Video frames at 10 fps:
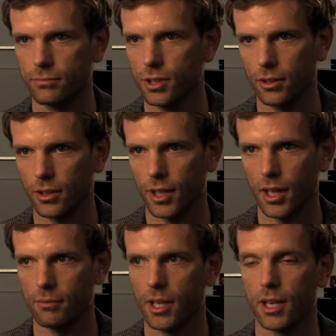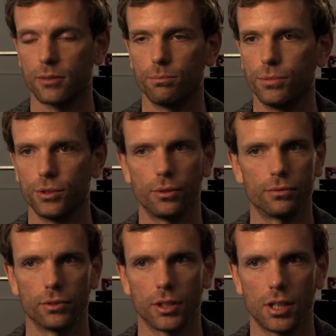to look at, and it's
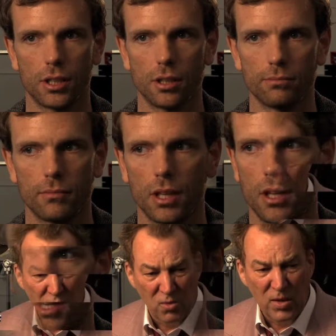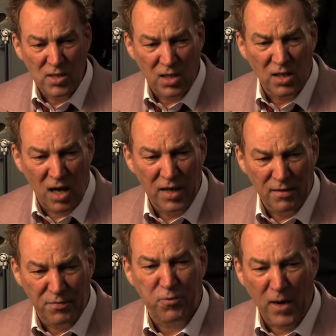beautiful to hear. There is a kind
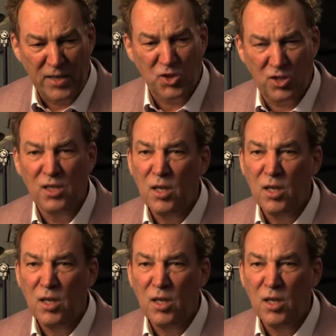of fresh